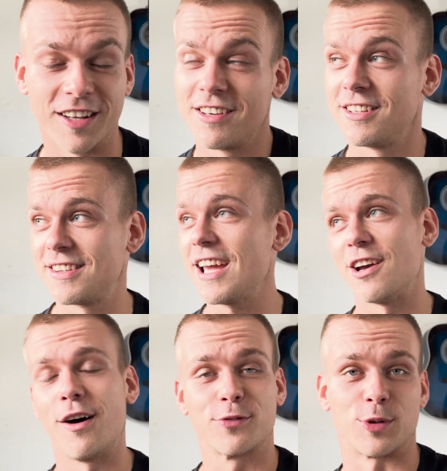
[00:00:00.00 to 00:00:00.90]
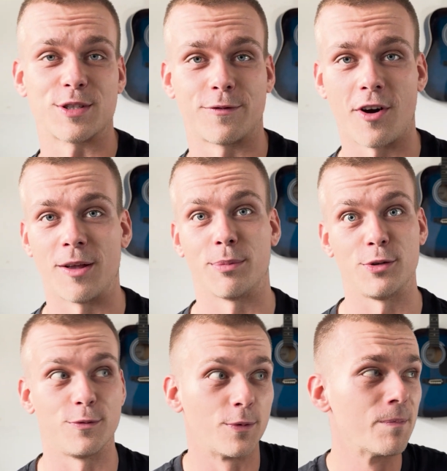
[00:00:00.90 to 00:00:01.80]
and the day after it's fine,
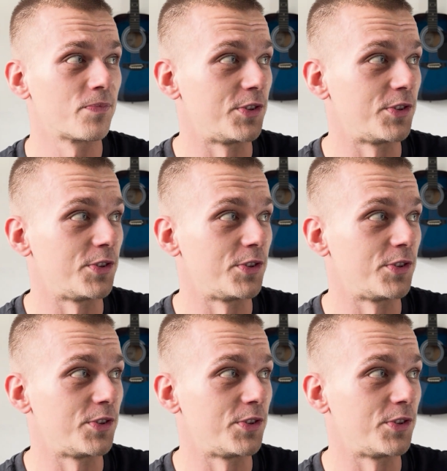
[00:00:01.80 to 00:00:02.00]
but you've